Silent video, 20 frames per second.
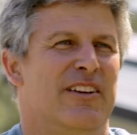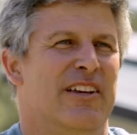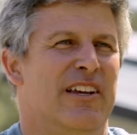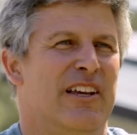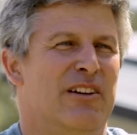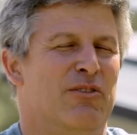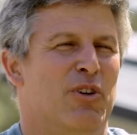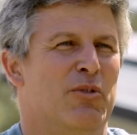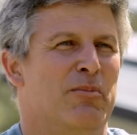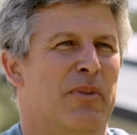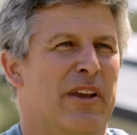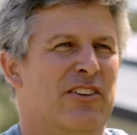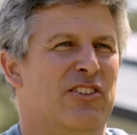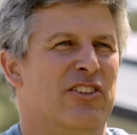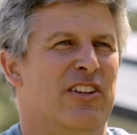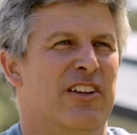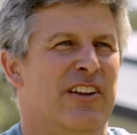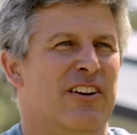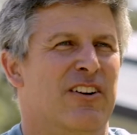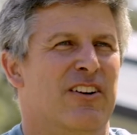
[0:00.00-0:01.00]
and we're based
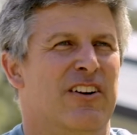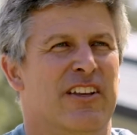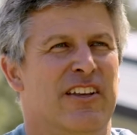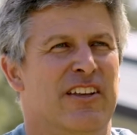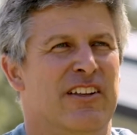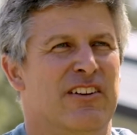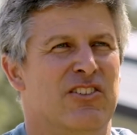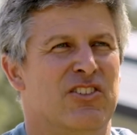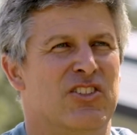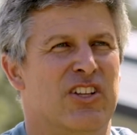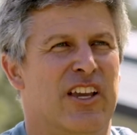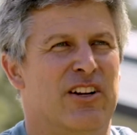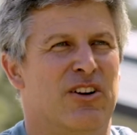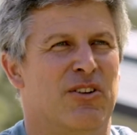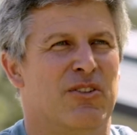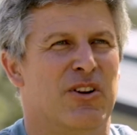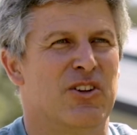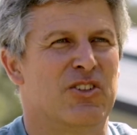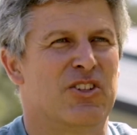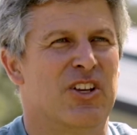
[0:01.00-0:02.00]
here in Santa
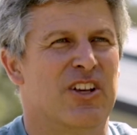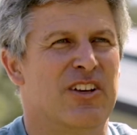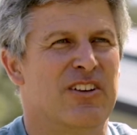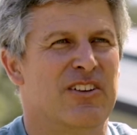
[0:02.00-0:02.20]
Rosa,